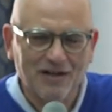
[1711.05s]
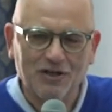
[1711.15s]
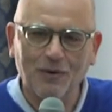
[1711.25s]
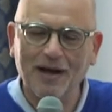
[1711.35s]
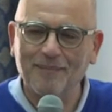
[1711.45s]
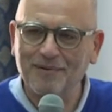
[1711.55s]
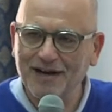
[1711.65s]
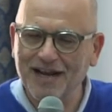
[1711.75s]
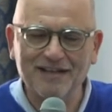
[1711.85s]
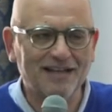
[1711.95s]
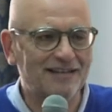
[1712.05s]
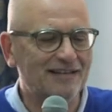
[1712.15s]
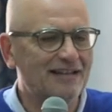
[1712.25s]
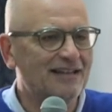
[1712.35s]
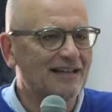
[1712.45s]
So I pray that
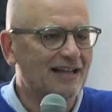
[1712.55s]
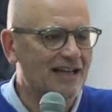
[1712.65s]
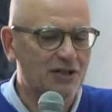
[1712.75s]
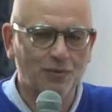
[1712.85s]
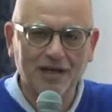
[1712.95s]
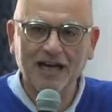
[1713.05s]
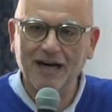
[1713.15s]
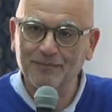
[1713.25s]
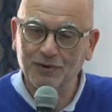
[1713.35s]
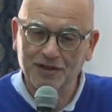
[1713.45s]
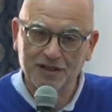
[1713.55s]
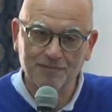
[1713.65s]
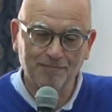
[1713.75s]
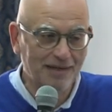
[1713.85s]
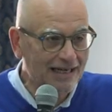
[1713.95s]
as we come to this
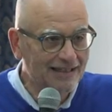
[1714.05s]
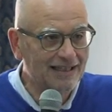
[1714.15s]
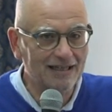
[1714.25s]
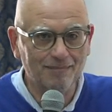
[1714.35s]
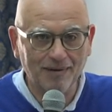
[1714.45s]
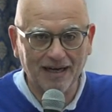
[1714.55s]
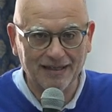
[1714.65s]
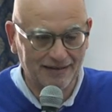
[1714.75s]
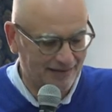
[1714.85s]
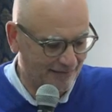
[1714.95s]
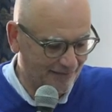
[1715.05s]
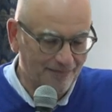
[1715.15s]
practical part